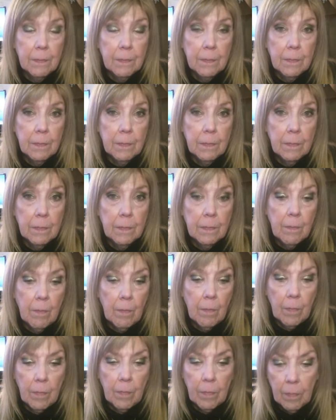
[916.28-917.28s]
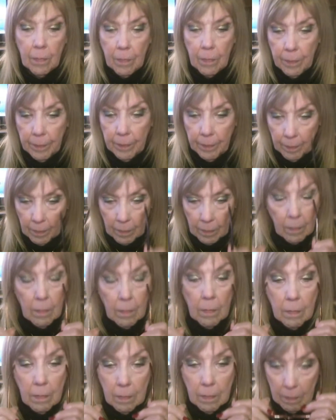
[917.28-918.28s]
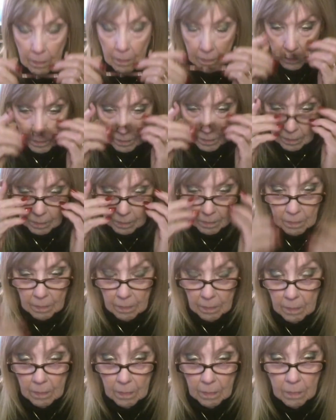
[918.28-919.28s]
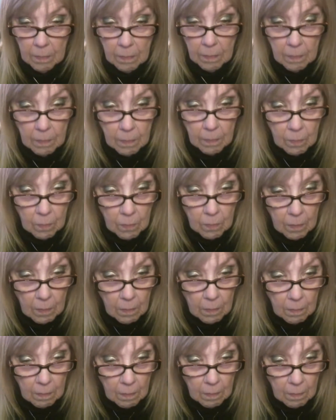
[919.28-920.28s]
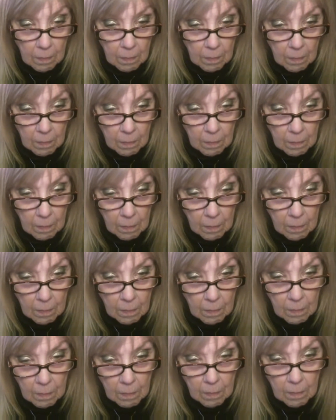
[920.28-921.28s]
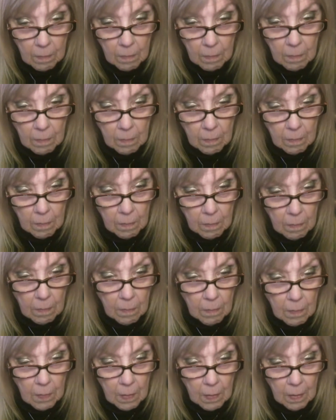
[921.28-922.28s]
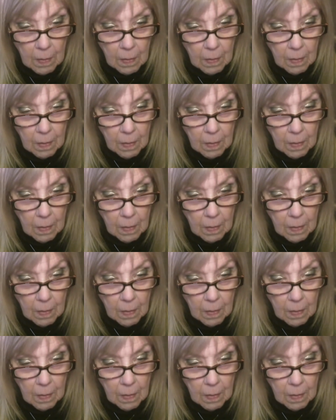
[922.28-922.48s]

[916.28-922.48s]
Nobody speaks.